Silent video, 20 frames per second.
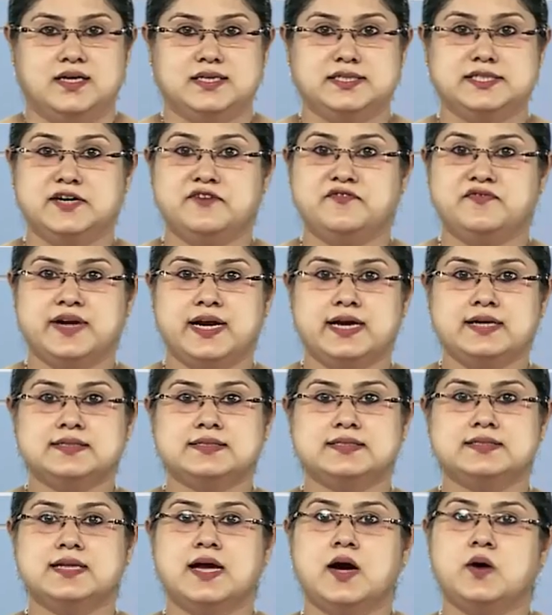Dear
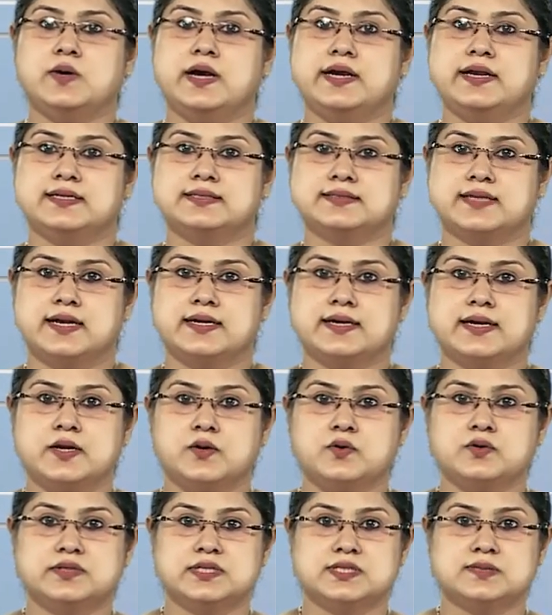friends, now let us
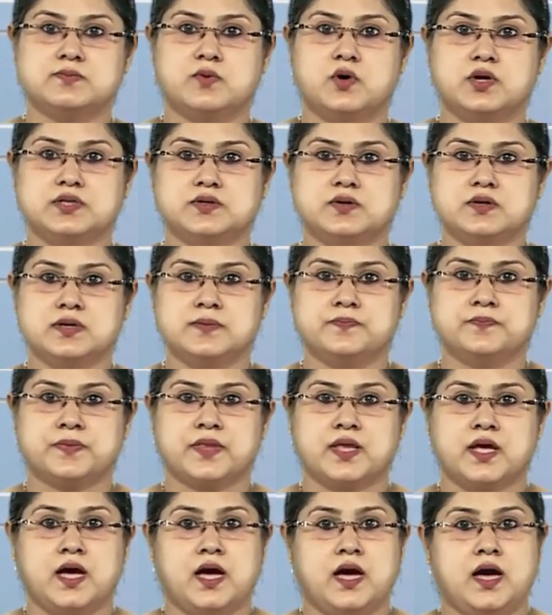conclude this module.
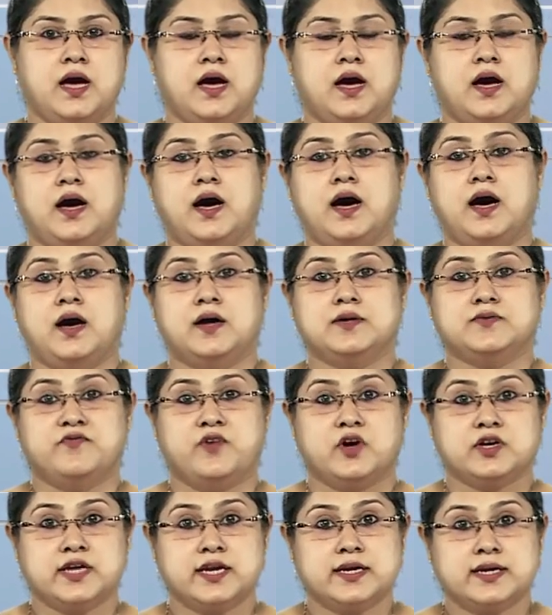Uh,
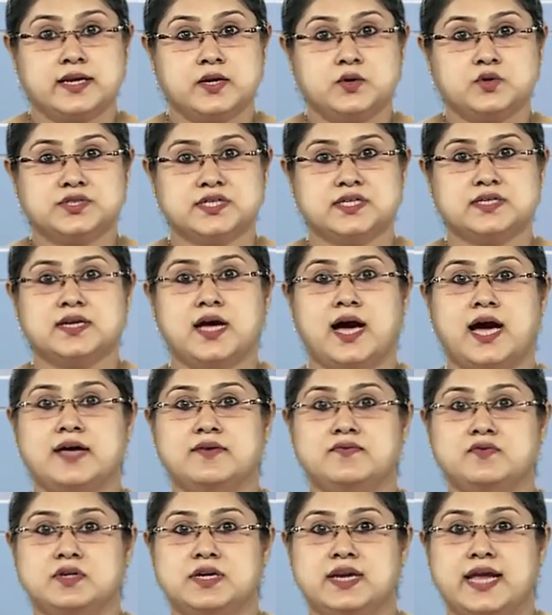for conclusion, I
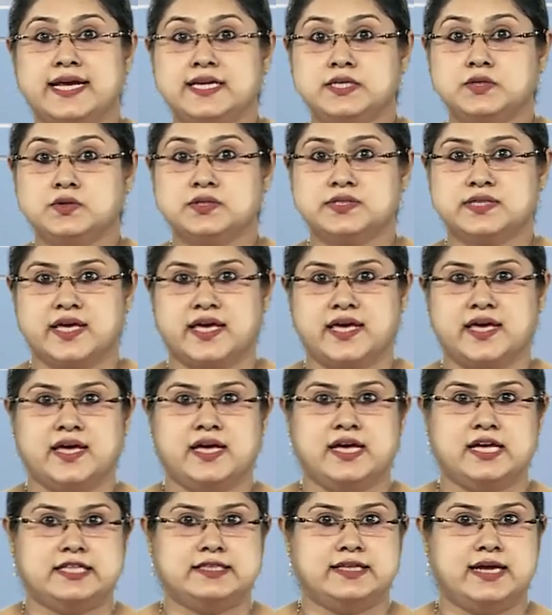would like to say
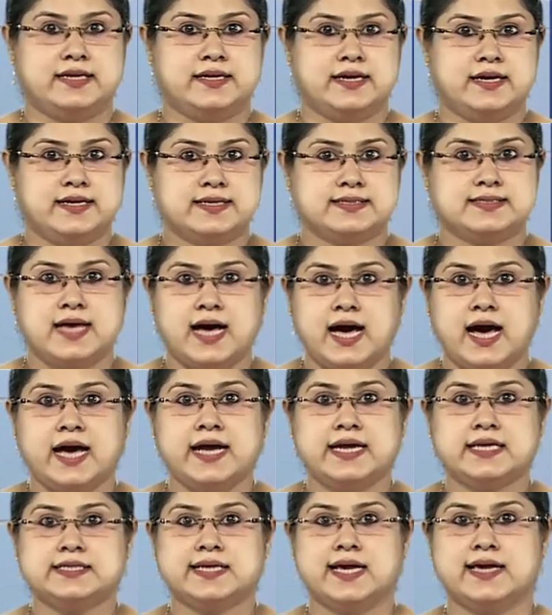that it is
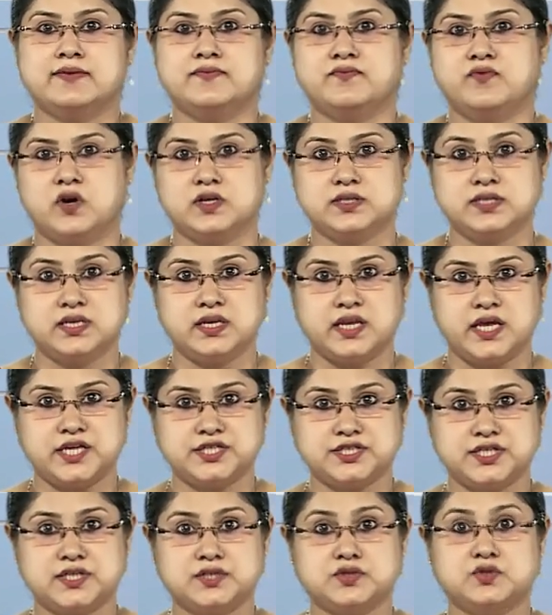high time for the
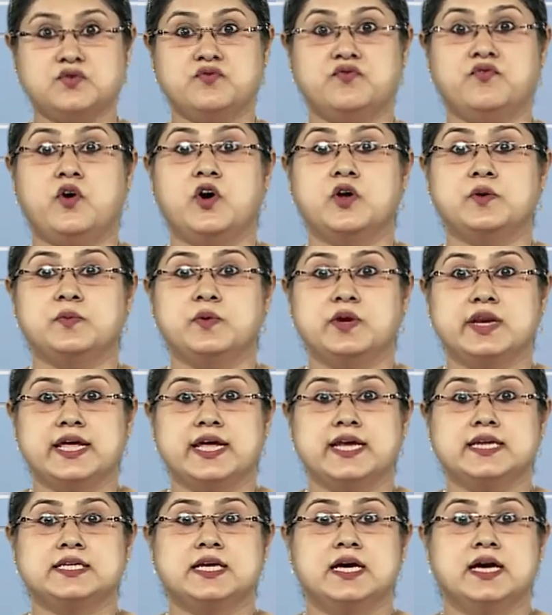nation to
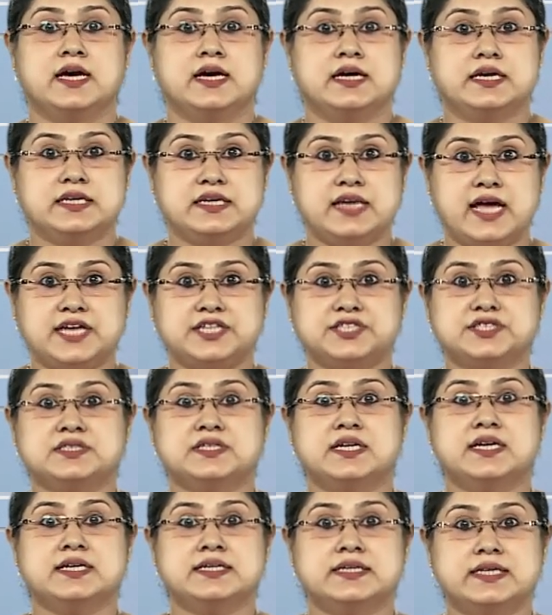formulate
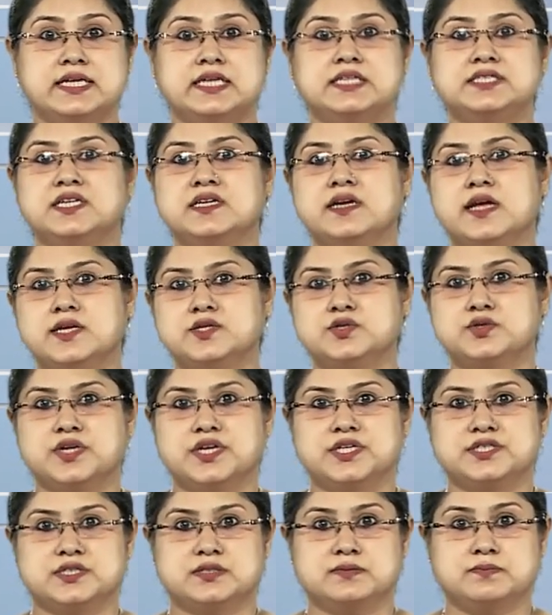national teacher
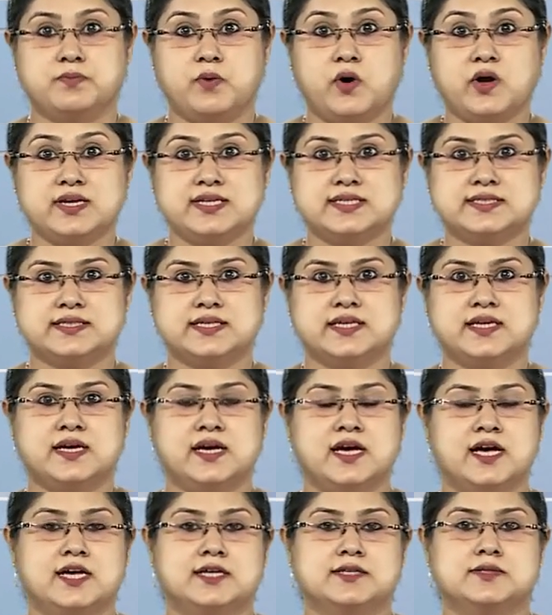education policy
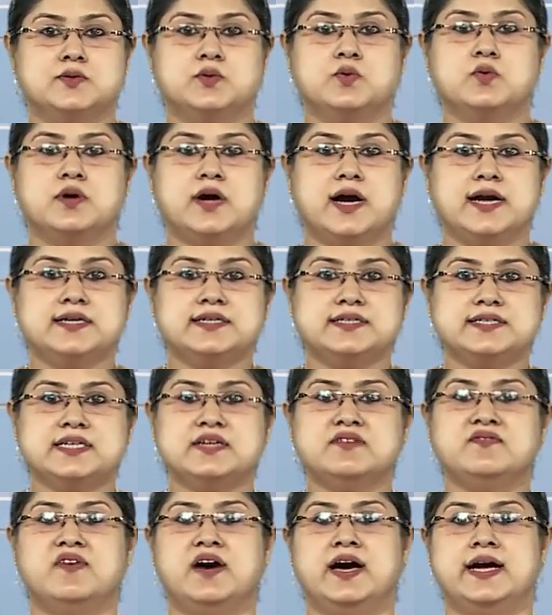through
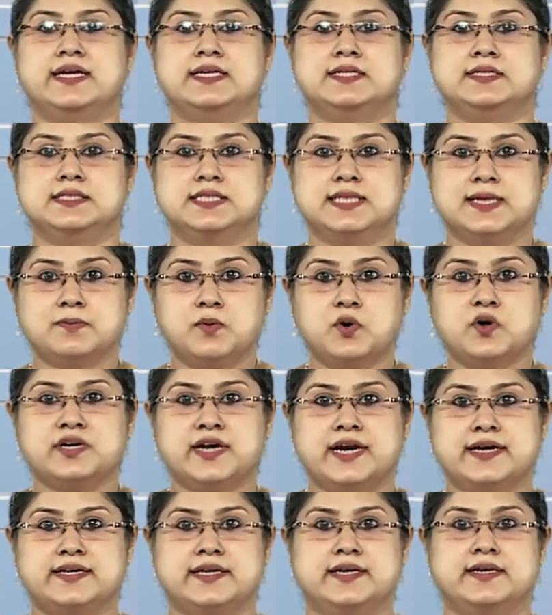country-wide
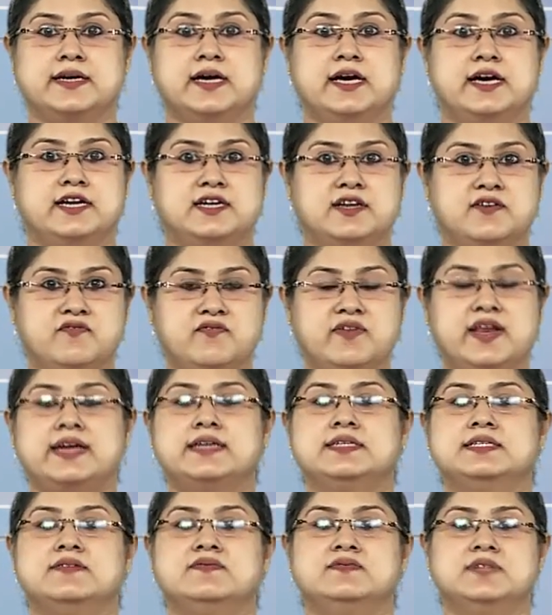democratic
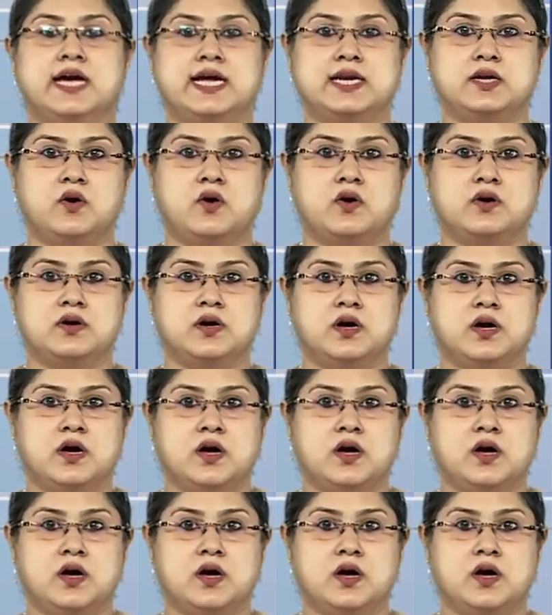reflective dialogue.